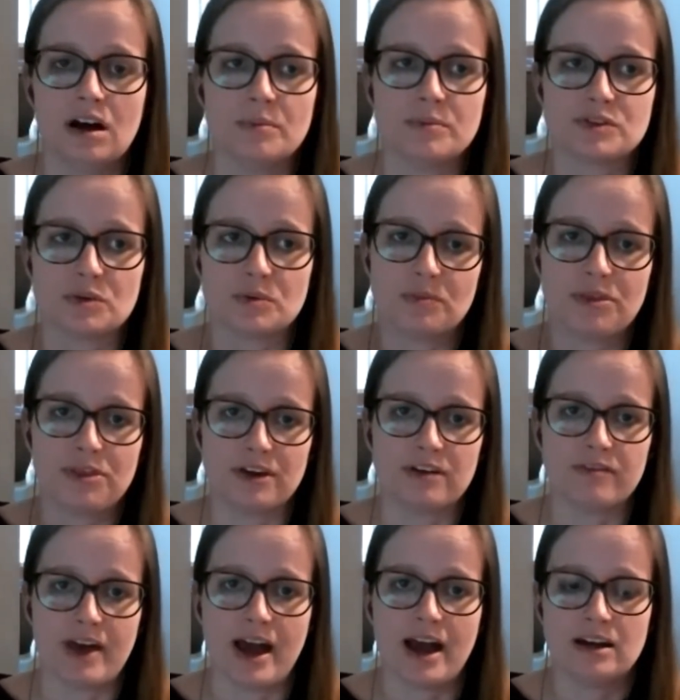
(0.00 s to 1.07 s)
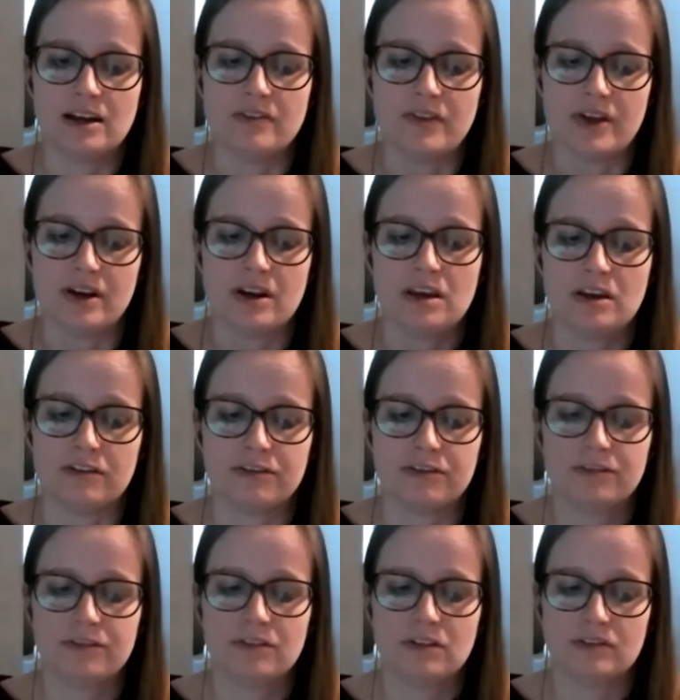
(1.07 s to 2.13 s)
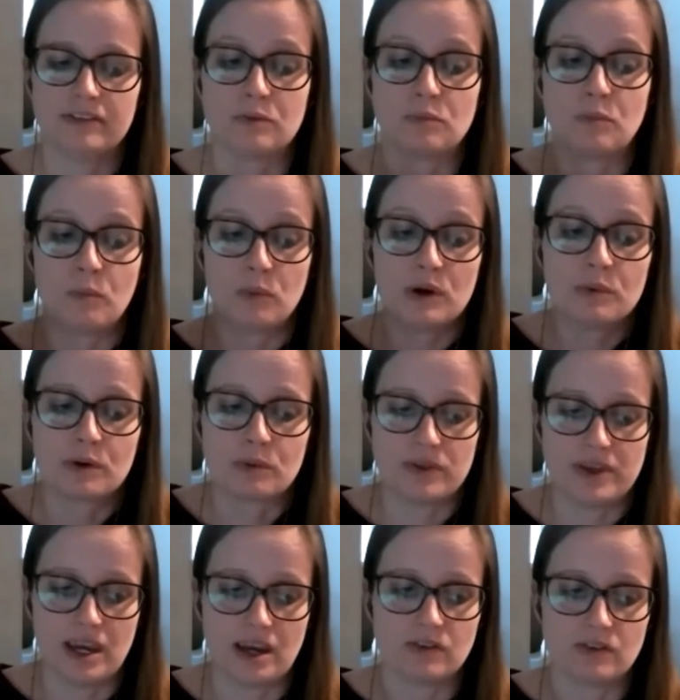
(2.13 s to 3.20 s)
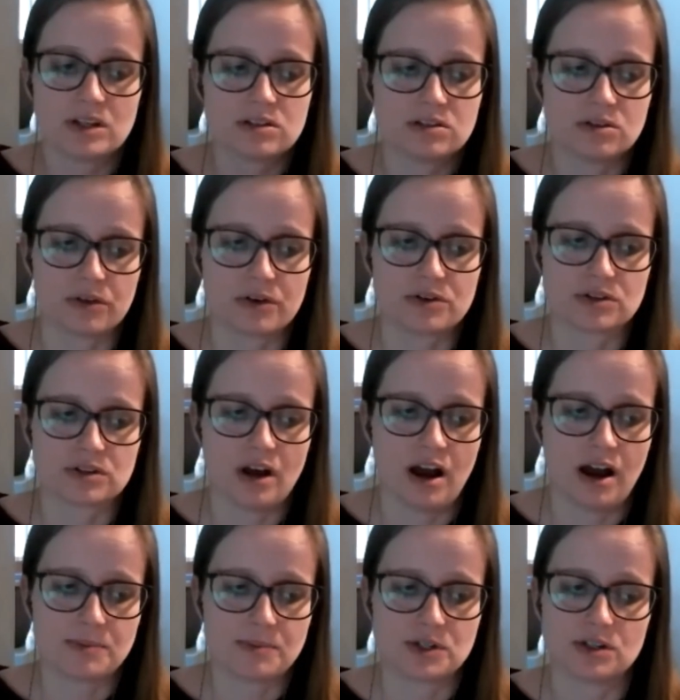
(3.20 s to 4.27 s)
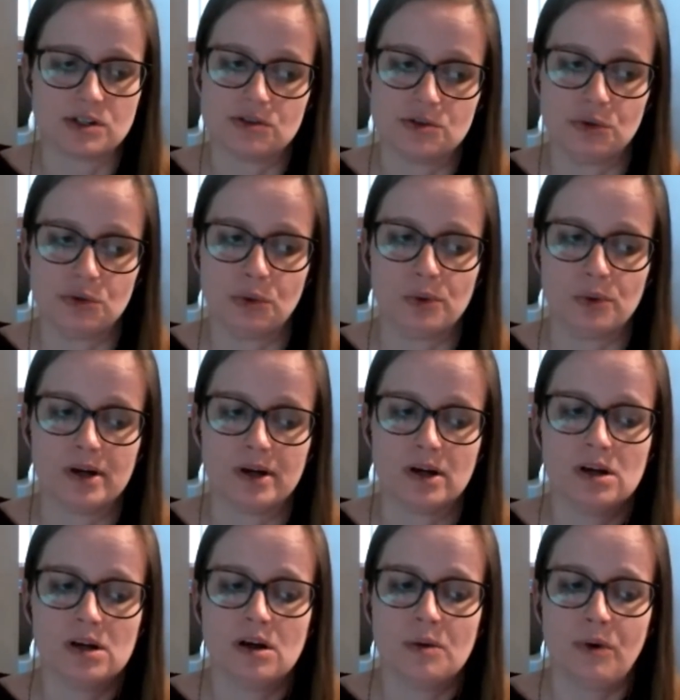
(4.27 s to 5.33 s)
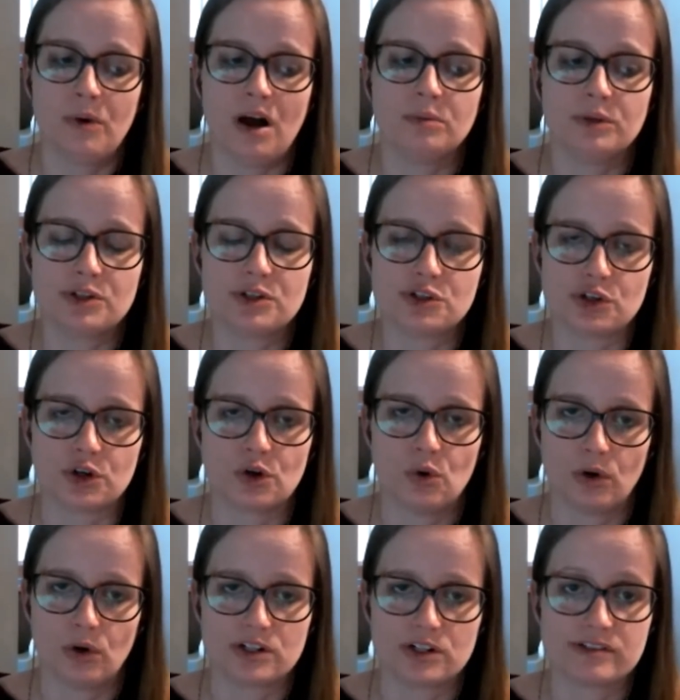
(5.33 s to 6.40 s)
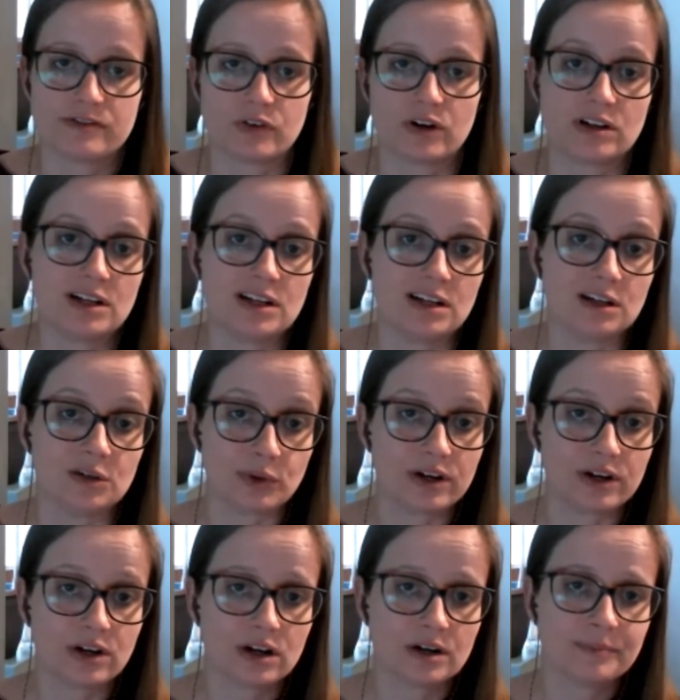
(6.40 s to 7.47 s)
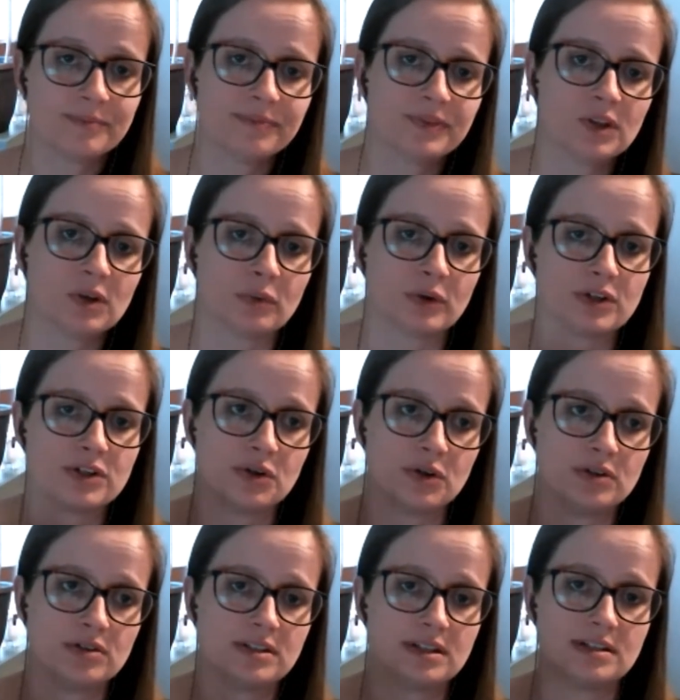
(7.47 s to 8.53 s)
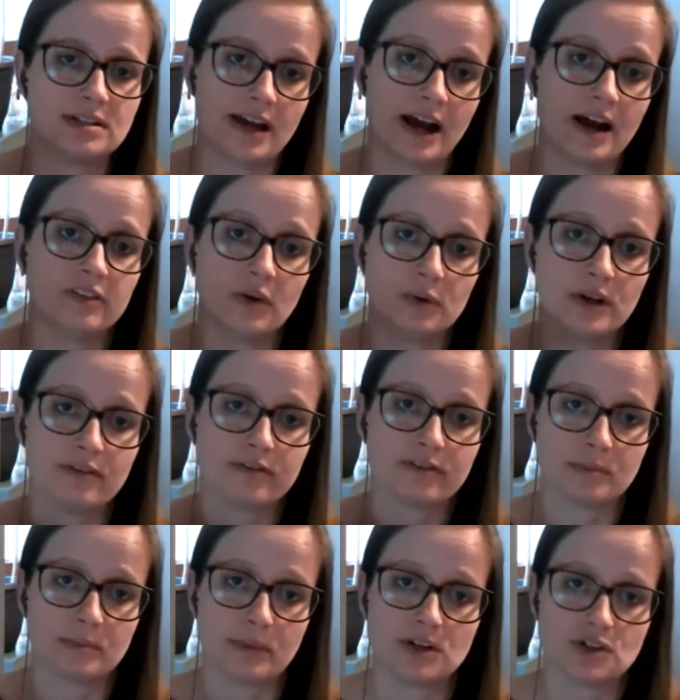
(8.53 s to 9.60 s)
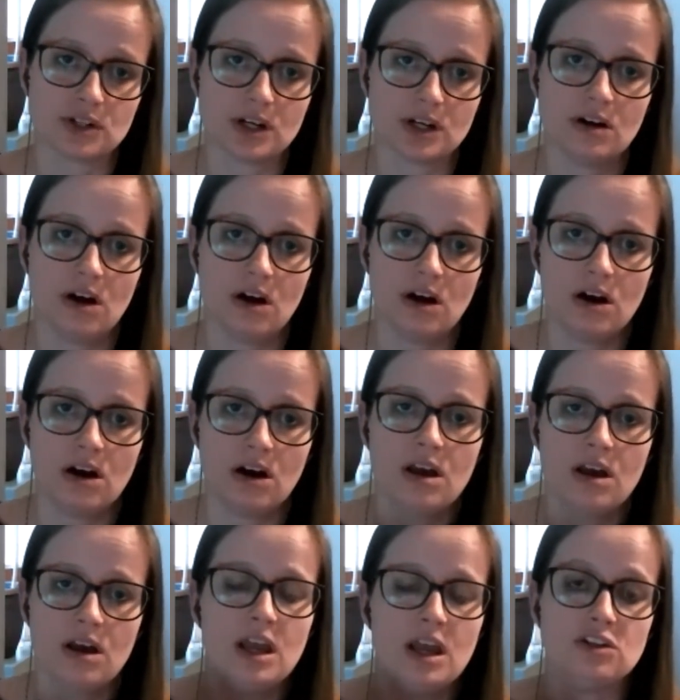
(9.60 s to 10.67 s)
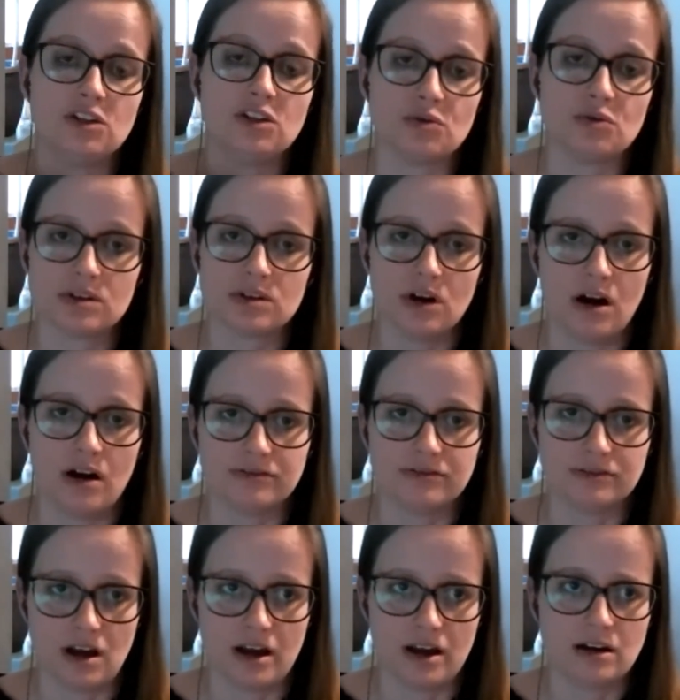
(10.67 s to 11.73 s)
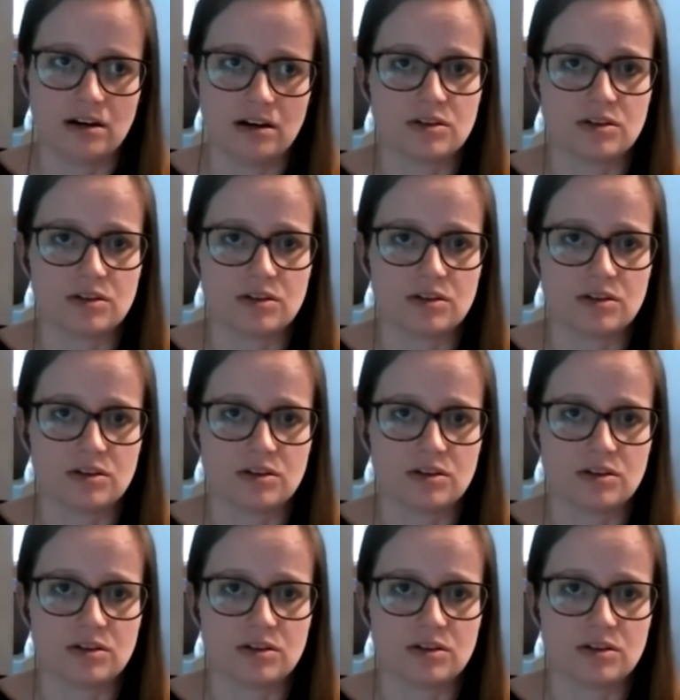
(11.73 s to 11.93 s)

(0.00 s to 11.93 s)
So think of that. And then if, like, we work with Canvas, so there's an option to publish your course for an e-reader where students can download information and use it offline.